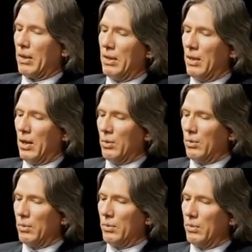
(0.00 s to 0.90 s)
you
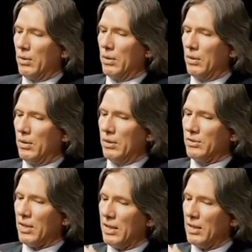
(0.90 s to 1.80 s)
know,
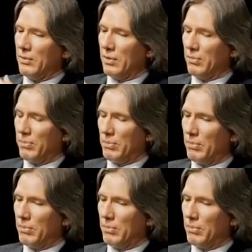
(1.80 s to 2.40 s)
it's kind of a